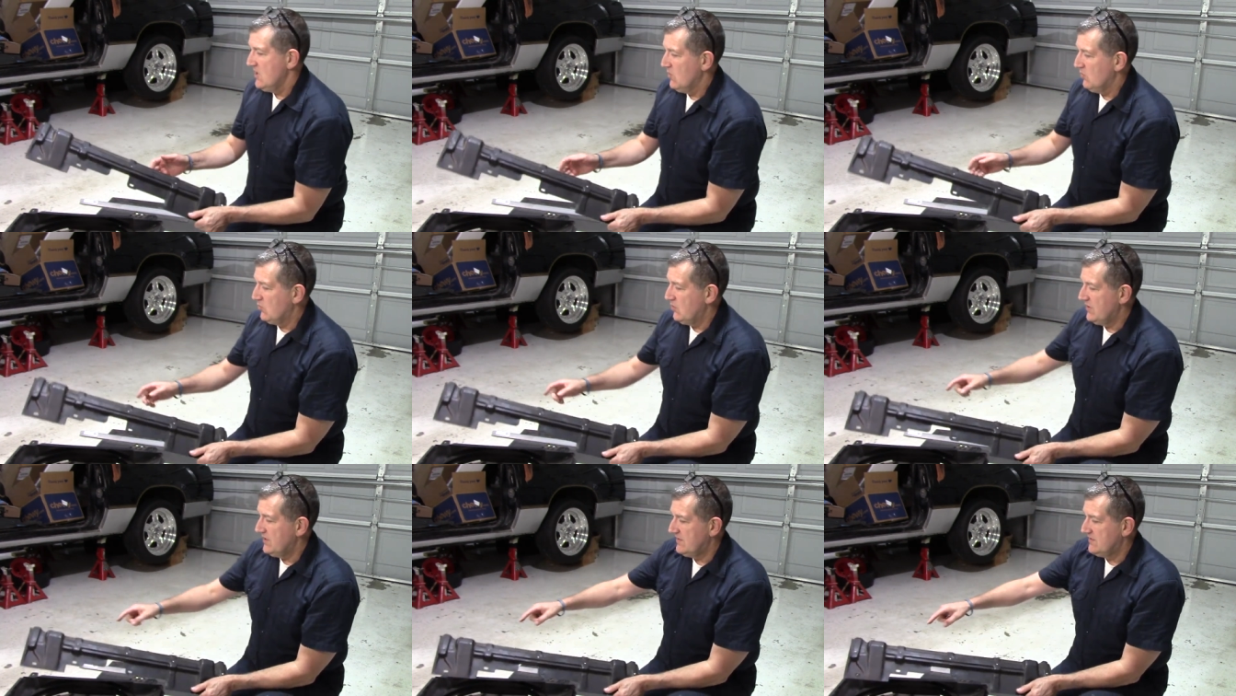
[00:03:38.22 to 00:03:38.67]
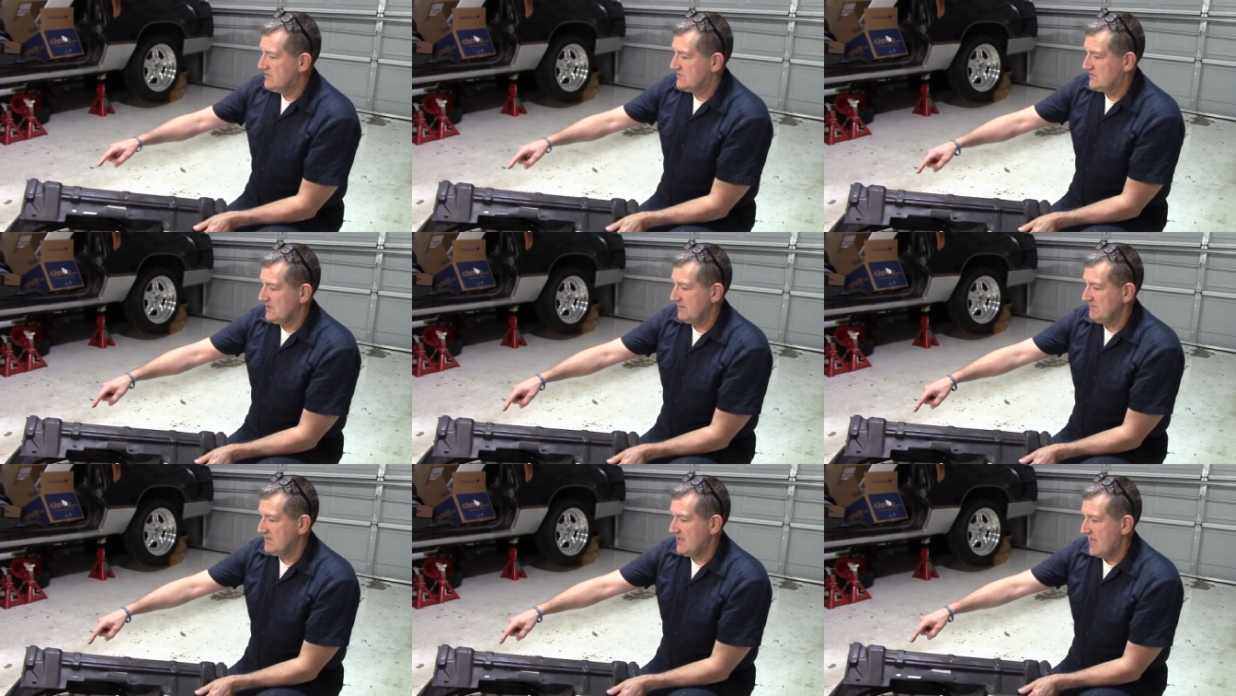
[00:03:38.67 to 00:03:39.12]
would
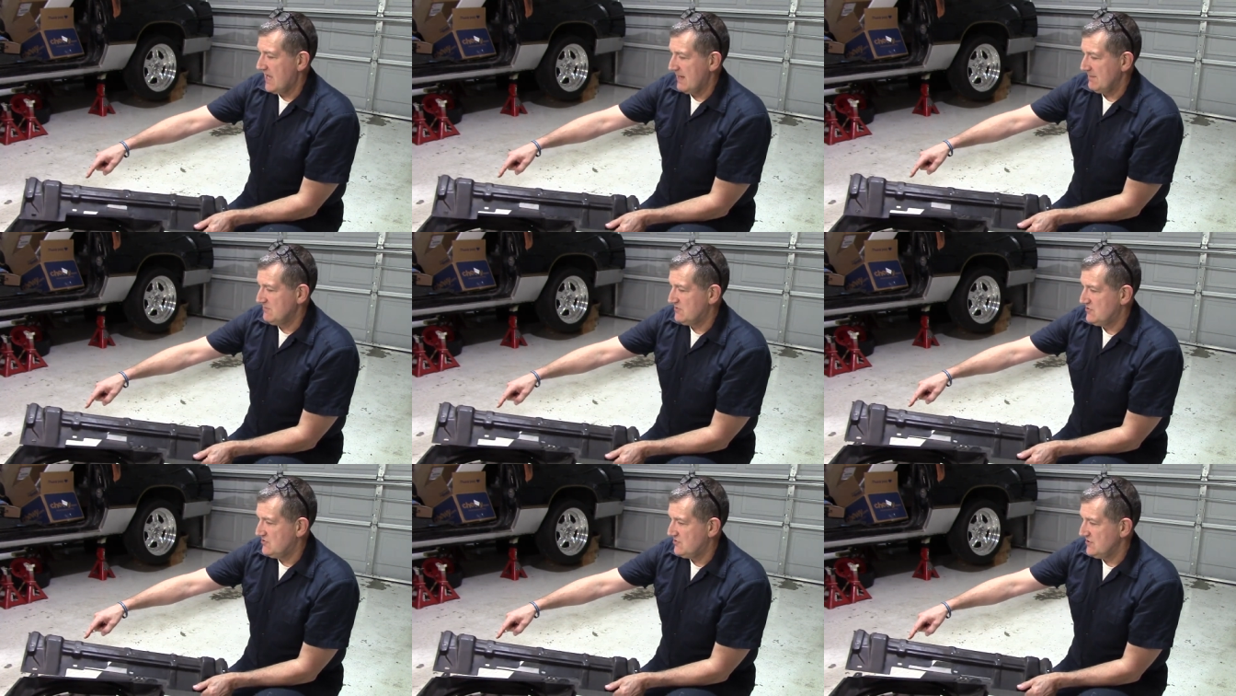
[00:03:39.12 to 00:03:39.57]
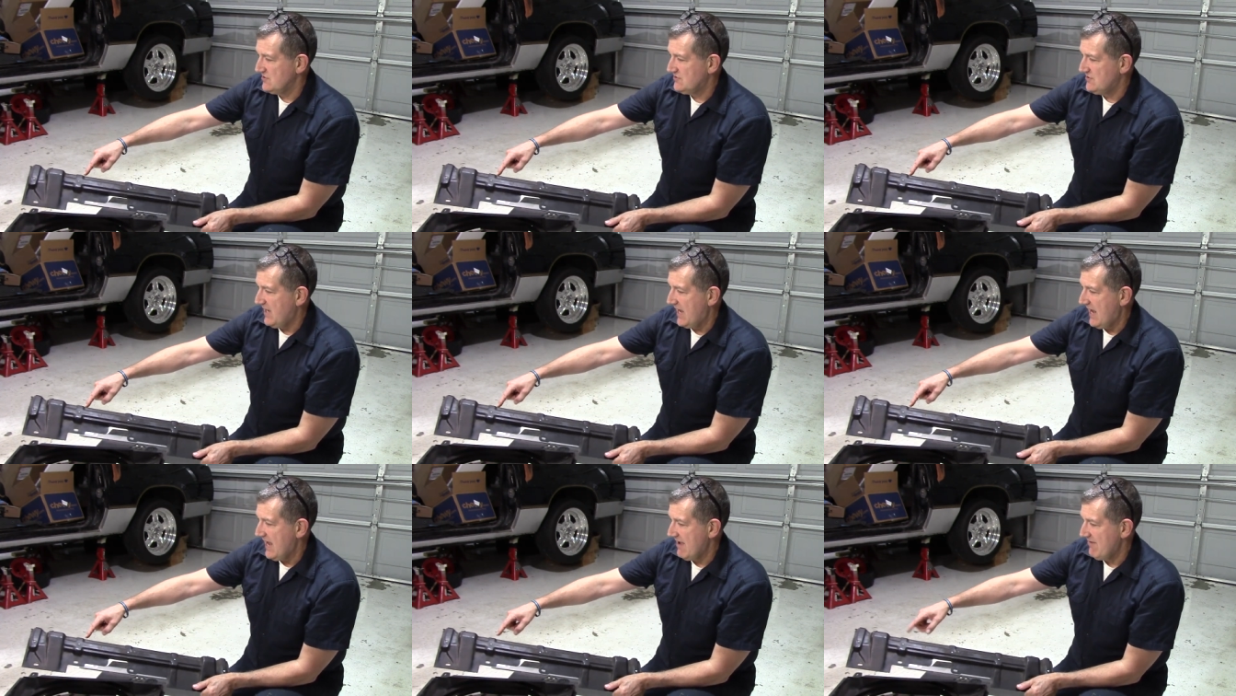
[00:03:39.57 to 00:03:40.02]
sometimes
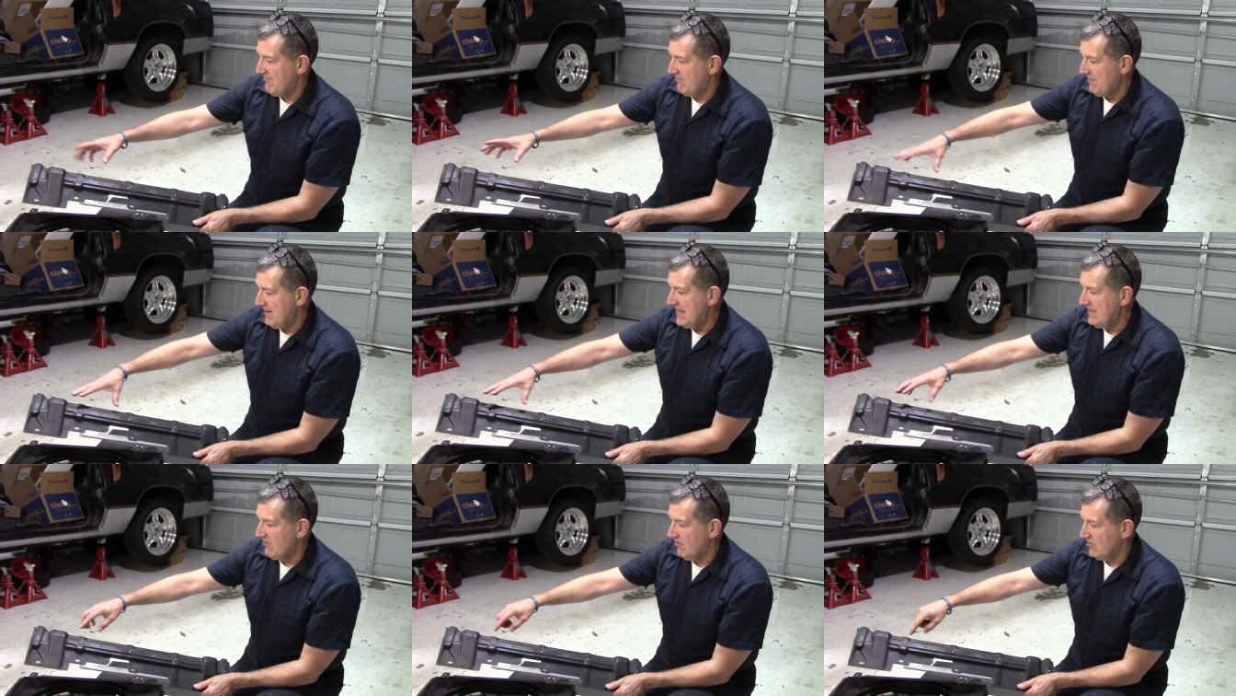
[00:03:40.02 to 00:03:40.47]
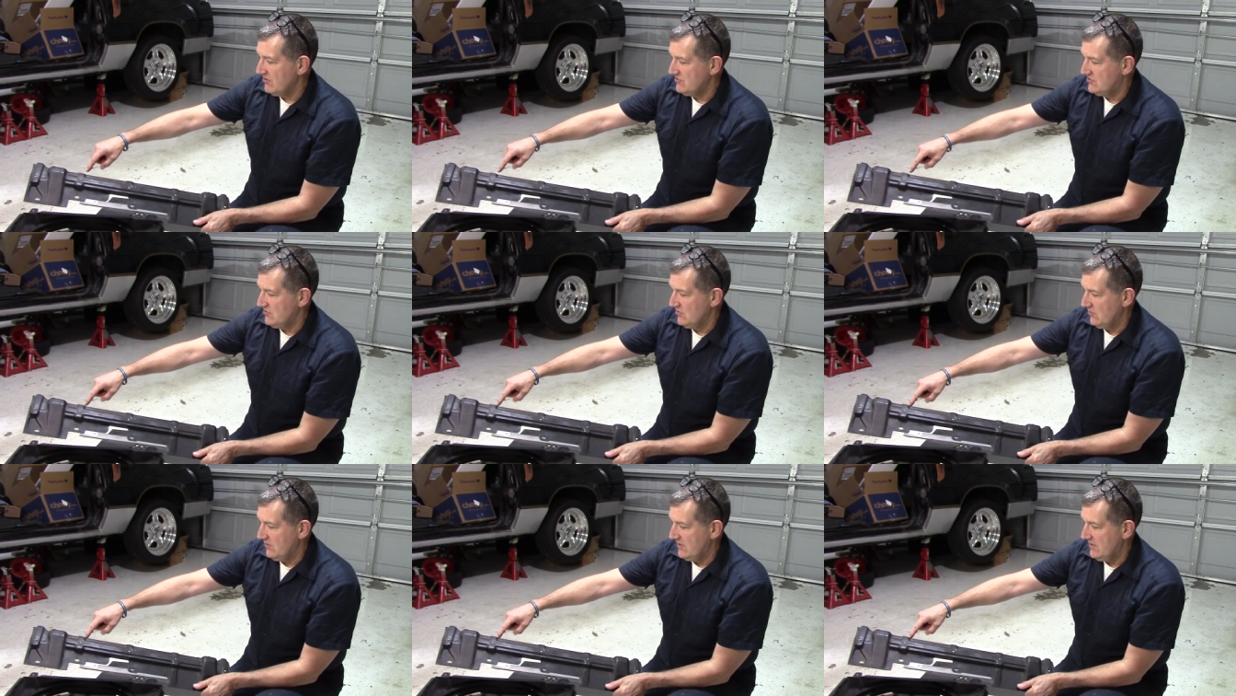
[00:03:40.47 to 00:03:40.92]
just have made
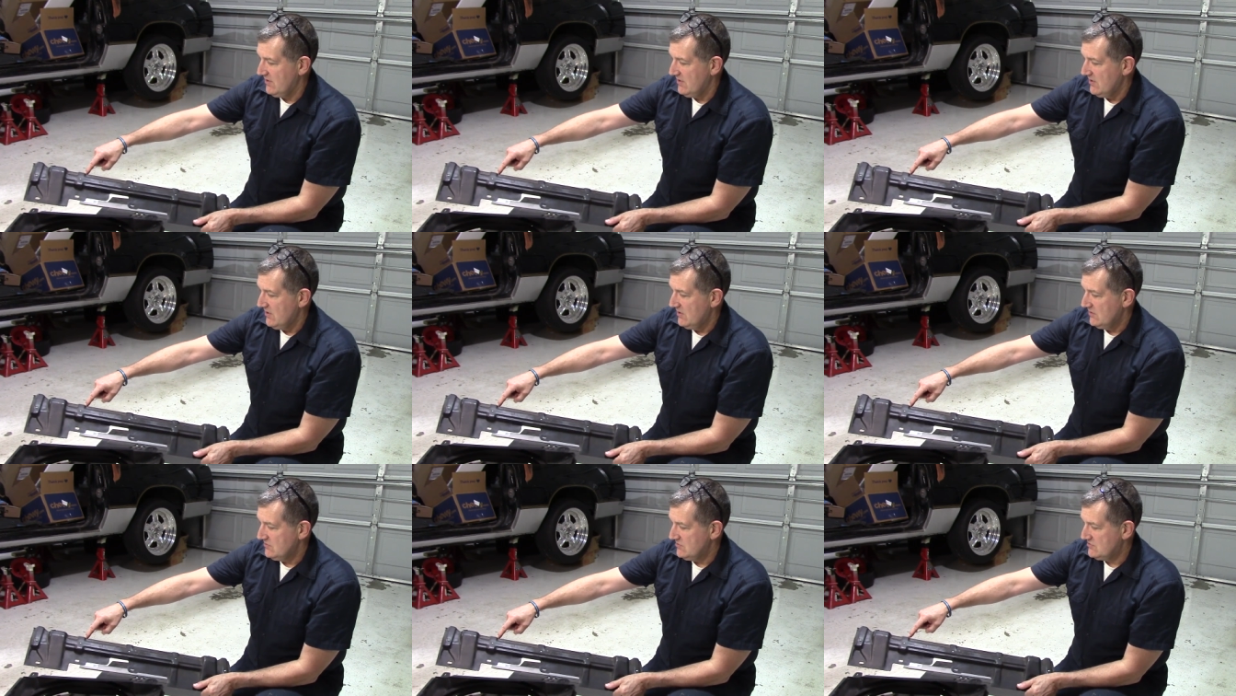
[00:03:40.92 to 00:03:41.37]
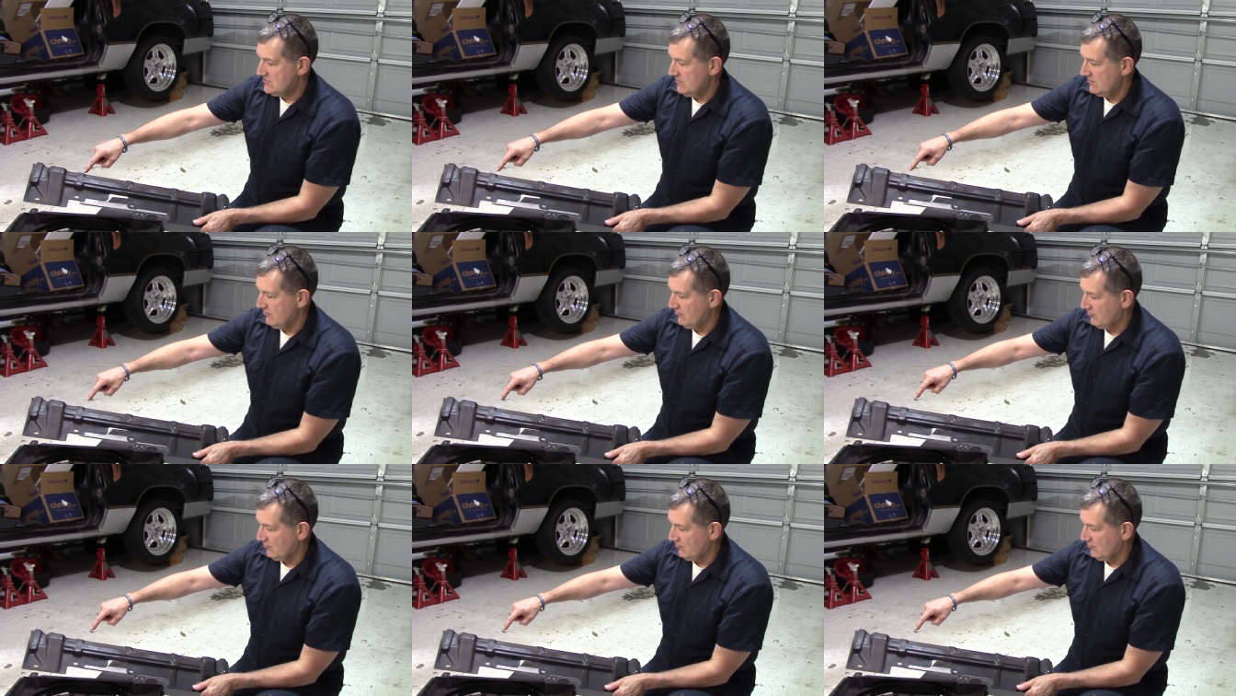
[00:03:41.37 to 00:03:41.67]
onto it just a,